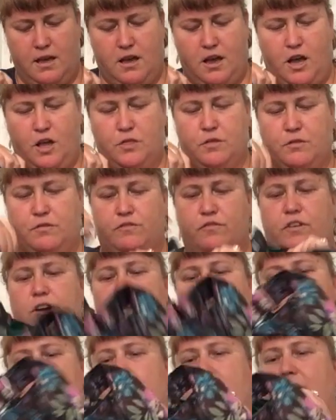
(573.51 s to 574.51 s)
On the front
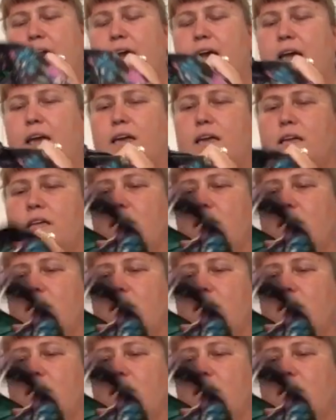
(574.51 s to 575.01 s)
of the bag,